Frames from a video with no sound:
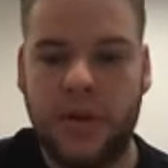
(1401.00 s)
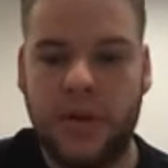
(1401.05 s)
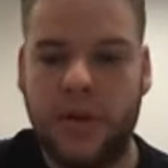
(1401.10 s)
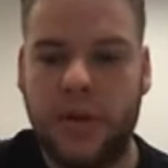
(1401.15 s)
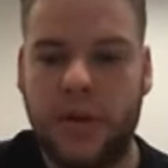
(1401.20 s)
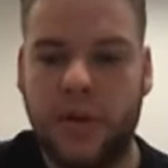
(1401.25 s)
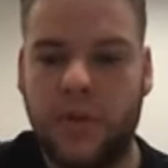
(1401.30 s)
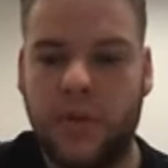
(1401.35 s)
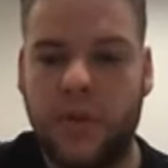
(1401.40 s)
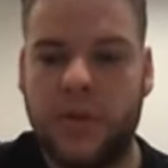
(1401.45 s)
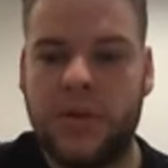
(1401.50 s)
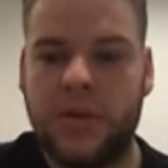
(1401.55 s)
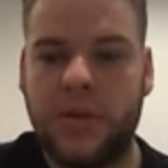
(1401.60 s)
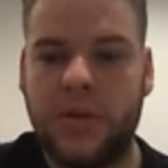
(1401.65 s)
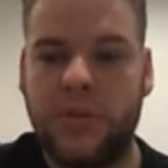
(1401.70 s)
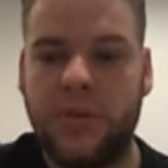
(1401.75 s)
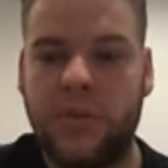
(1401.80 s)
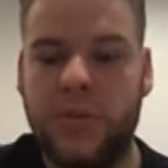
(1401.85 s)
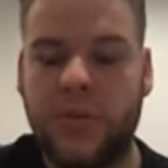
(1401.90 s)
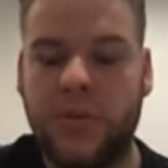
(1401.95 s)
watch some
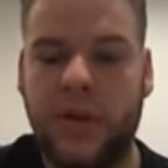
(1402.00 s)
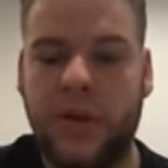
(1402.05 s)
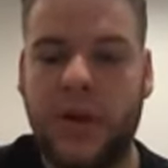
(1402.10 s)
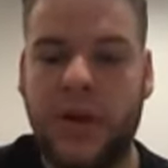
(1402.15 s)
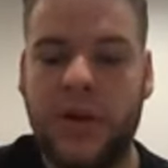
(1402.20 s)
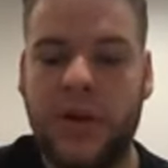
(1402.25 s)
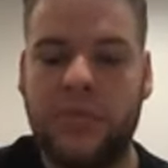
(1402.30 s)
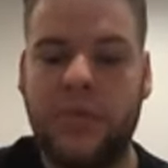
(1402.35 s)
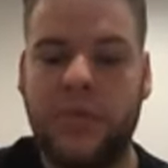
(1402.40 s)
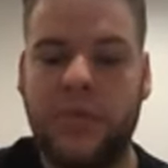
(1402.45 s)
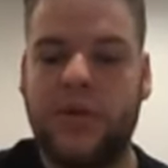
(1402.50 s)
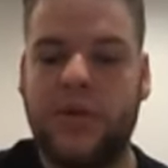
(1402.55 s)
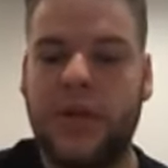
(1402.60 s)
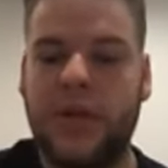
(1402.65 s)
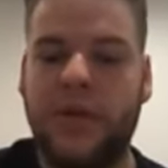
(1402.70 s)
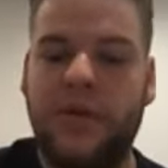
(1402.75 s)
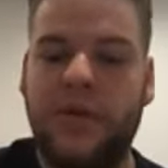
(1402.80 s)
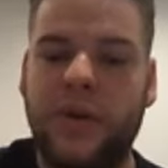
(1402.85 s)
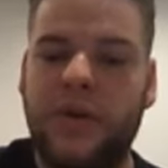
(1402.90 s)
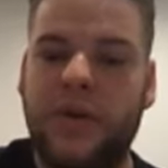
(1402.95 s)
others. Because if
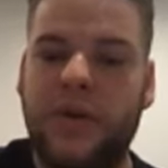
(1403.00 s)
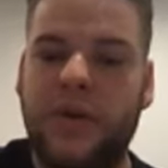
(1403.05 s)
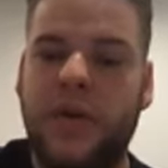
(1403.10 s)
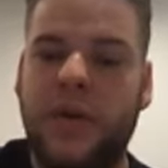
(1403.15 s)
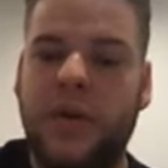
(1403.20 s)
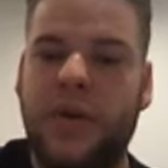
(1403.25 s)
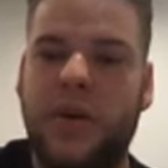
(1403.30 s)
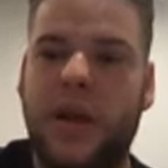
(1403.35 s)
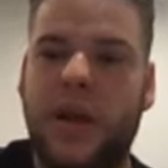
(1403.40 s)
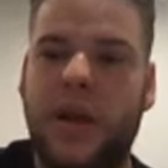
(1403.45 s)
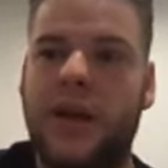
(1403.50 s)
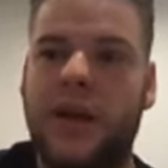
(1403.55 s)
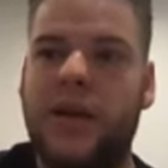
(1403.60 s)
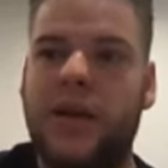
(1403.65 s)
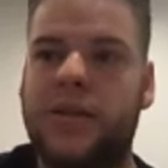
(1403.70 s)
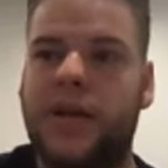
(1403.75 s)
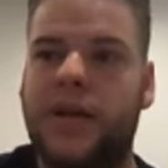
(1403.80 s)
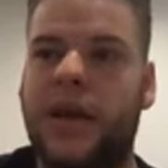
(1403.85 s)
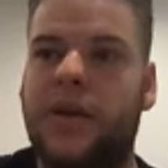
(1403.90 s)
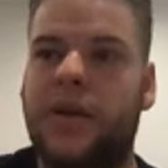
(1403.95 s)
you, at least
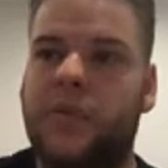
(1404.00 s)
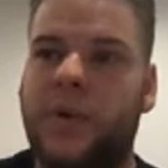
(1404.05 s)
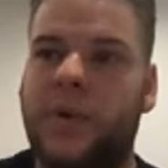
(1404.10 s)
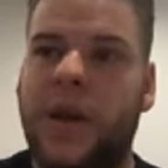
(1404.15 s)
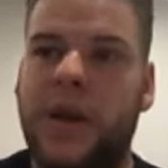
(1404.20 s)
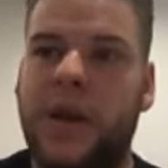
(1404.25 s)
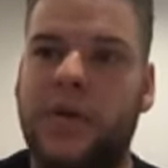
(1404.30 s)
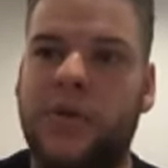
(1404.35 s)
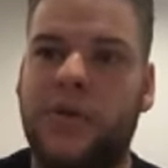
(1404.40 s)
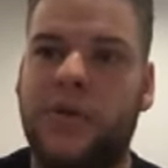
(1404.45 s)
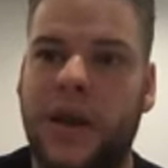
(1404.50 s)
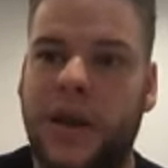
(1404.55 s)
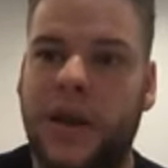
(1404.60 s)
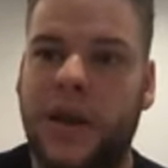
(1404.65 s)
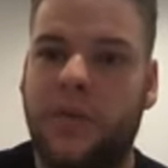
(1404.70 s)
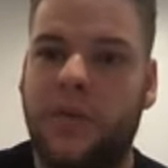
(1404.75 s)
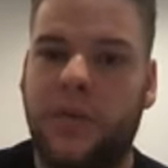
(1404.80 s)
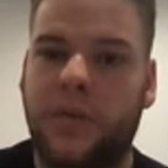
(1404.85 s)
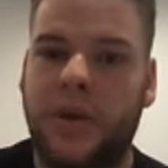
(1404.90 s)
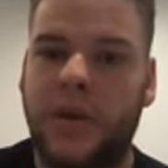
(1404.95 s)
like when I do, like
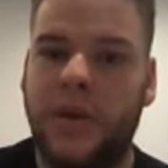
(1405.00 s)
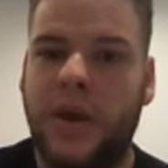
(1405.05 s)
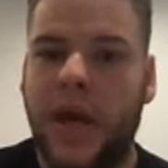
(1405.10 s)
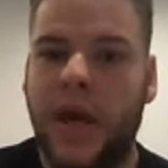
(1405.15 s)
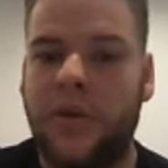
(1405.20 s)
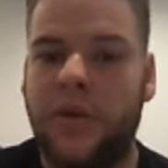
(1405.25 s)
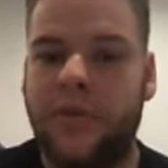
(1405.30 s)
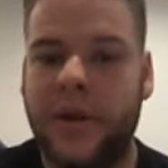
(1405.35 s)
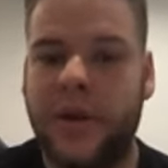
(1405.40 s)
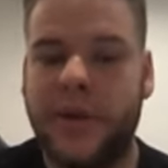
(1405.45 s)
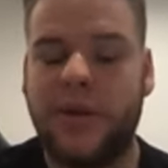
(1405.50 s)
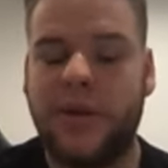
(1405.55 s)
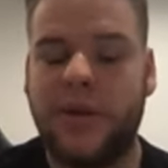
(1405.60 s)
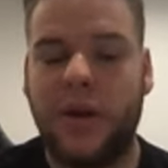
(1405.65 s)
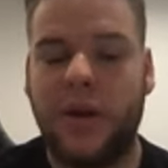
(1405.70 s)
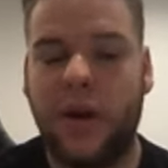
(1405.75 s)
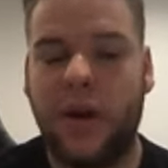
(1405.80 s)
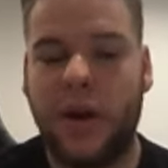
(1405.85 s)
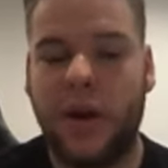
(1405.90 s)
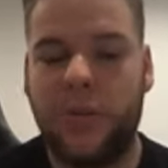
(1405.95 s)
when your life isn't
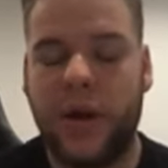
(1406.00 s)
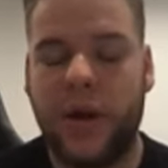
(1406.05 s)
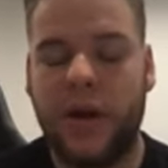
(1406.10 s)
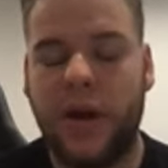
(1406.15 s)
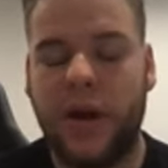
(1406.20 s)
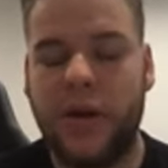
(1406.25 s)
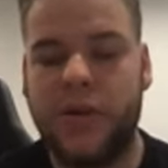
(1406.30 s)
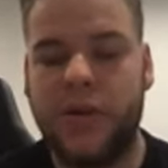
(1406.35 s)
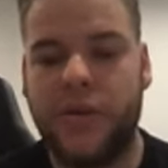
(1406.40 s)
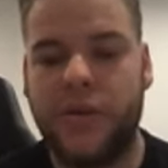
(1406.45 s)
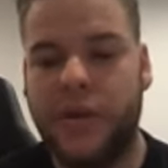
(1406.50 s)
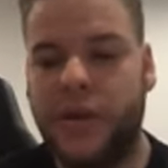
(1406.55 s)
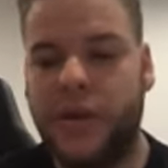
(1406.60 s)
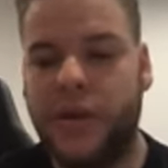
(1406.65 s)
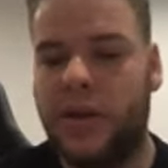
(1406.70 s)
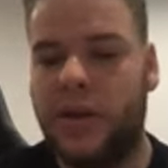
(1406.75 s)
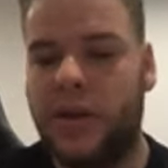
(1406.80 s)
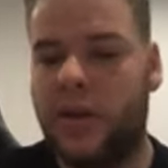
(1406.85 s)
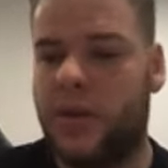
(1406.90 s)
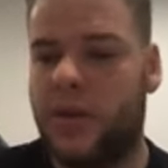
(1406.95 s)
all about archery,
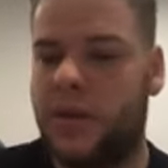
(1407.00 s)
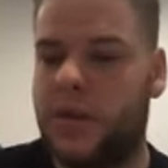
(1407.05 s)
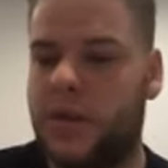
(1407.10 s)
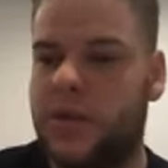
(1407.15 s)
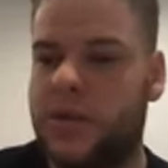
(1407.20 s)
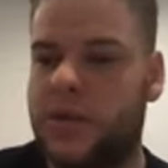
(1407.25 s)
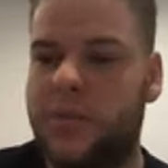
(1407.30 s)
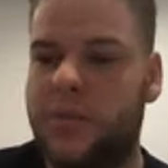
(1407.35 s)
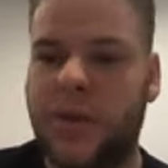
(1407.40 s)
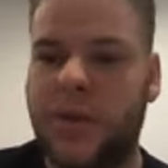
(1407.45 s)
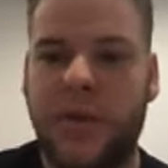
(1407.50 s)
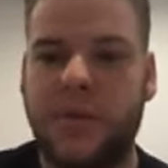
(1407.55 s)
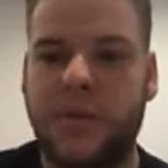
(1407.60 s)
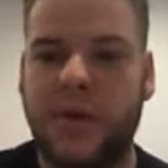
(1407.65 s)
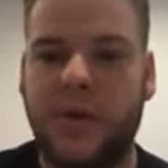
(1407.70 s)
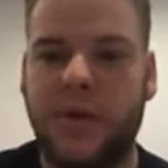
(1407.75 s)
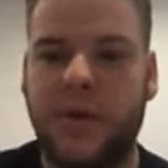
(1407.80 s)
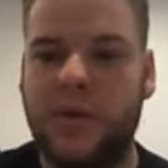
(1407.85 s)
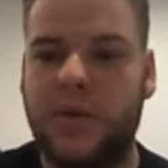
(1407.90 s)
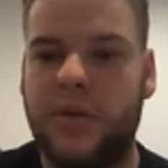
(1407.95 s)
sometimes a
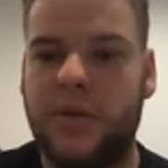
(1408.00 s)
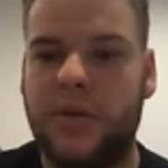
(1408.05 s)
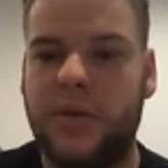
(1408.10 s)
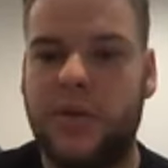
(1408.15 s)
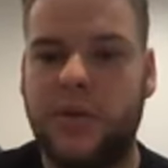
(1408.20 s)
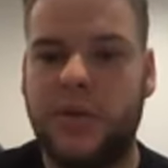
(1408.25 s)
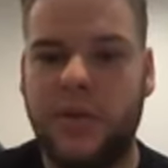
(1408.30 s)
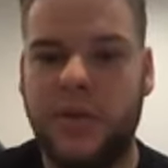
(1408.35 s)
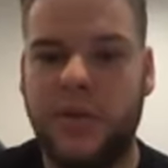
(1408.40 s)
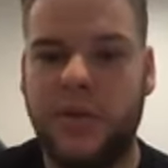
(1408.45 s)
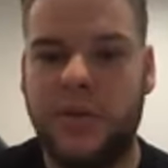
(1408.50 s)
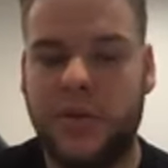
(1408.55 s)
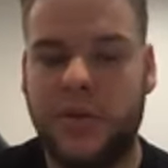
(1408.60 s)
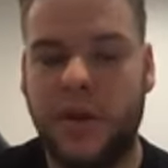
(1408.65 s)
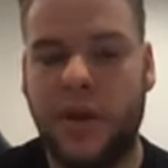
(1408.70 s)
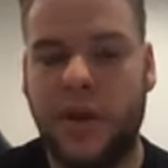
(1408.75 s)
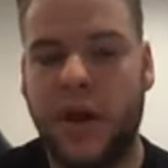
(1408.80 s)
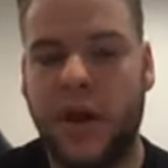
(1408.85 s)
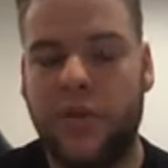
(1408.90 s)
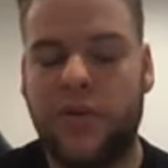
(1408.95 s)
good
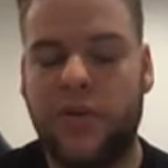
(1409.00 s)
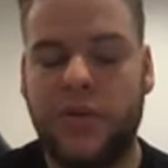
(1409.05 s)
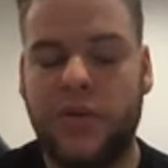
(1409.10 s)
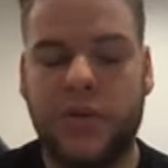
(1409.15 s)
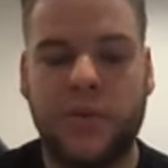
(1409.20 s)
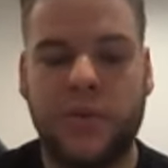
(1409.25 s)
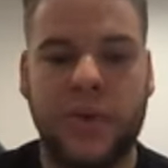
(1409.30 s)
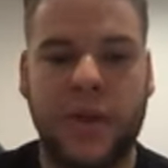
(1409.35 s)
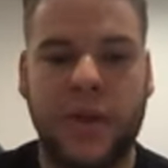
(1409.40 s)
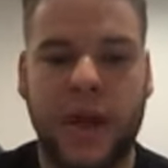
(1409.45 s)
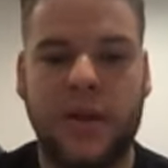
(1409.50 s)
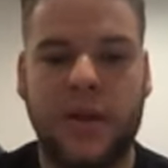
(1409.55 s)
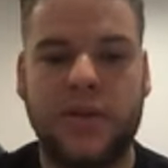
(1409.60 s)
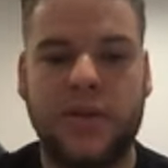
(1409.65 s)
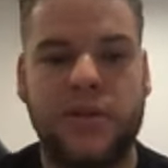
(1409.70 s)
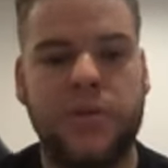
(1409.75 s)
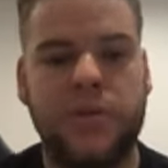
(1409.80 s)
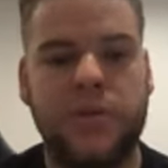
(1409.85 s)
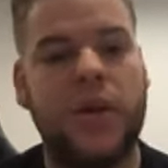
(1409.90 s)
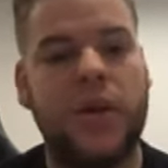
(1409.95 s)
shot off to something else
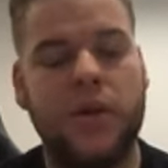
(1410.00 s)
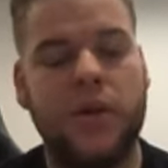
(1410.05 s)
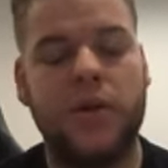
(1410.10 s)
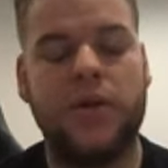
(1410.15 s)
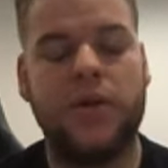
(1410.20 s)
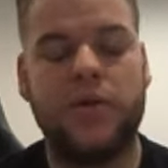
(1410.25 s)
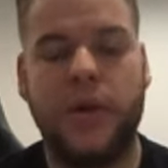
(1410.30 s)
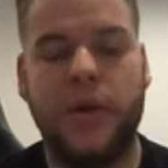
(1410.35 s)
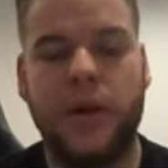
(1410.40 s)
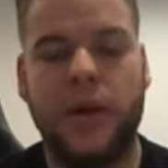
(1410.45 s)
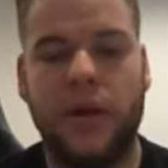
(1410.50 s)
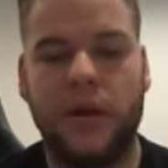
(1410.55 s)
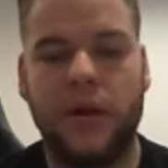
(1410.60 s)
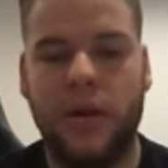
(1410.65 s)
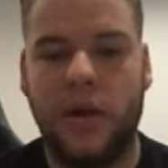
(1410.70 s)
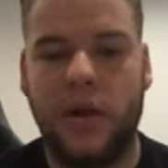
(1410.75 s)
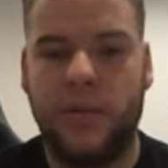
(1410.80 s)
is really good as well.